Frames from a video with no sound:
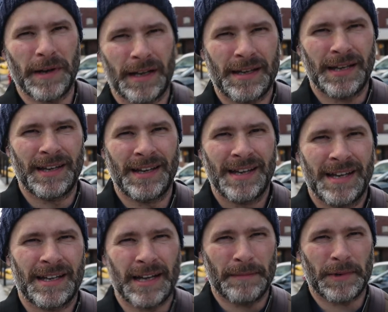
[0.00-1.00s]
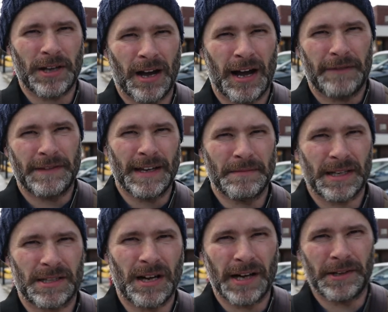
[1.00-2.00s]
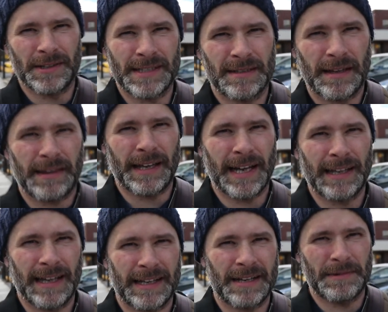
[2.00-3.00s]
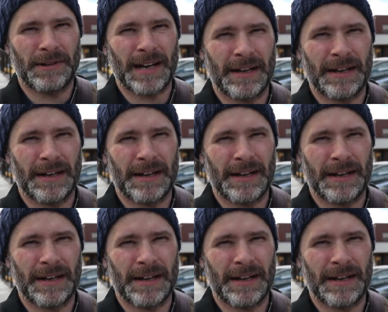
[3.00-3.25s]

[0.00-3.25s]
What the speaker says: quick cup of coffee at McDonald's. And the thing I like about